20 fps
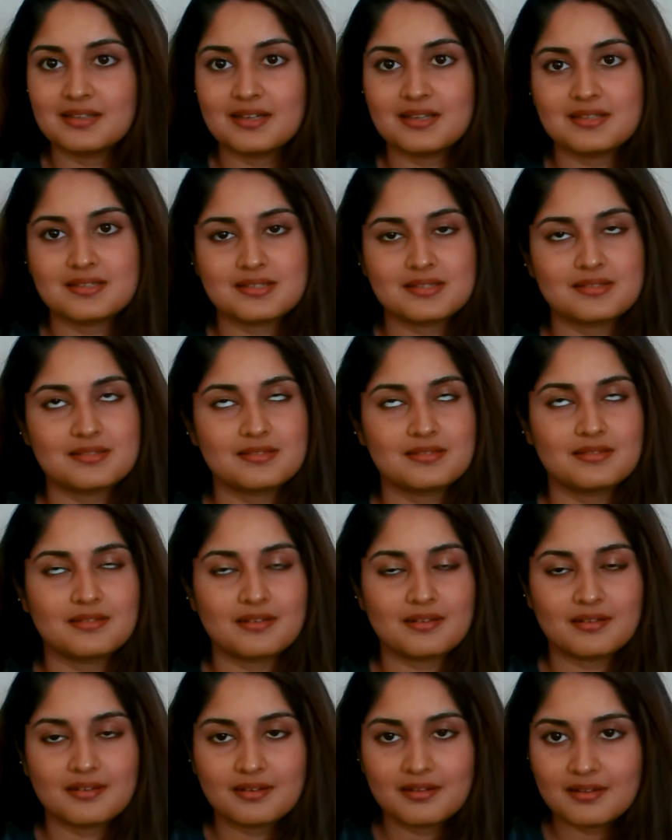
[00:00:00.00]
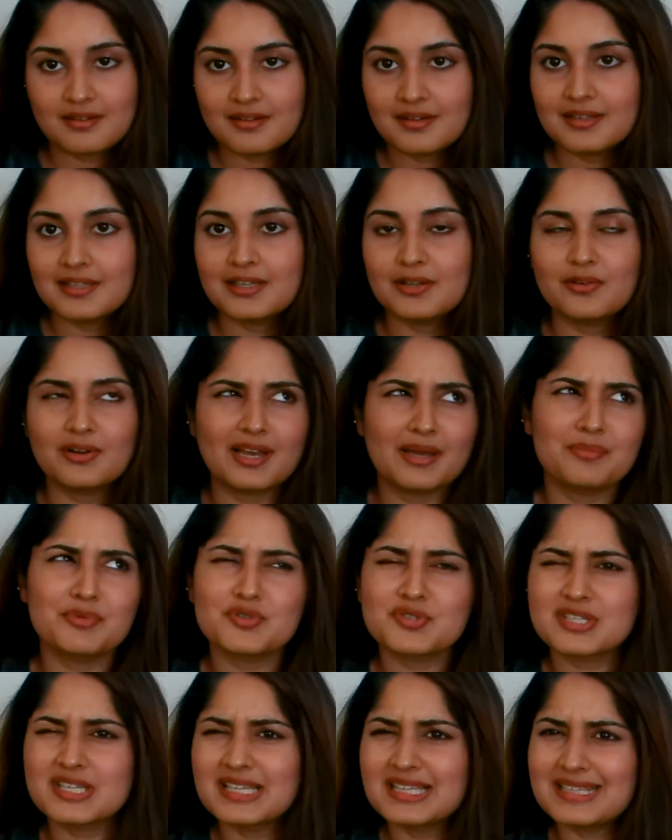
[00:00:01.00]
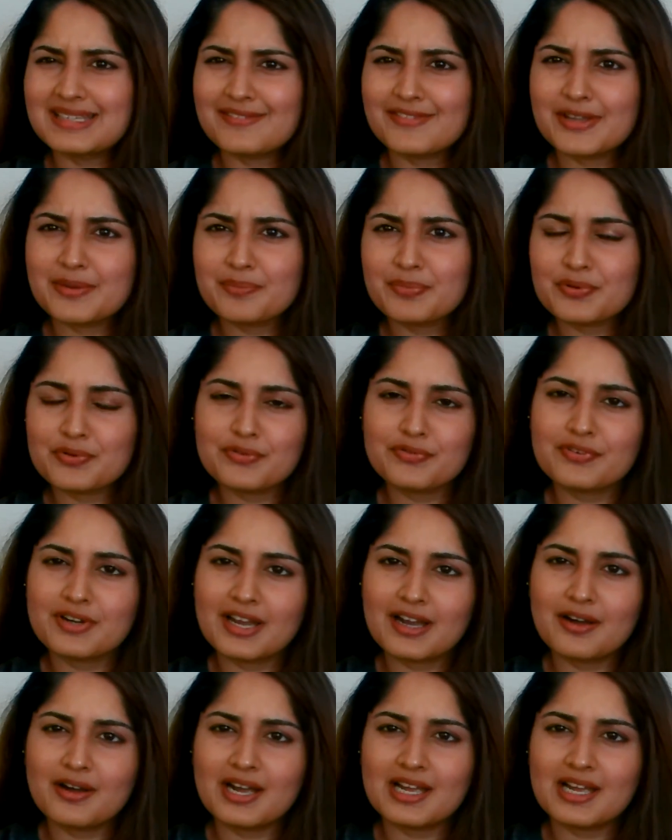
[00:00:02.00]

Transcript: is really good. I'm using Living Proof now.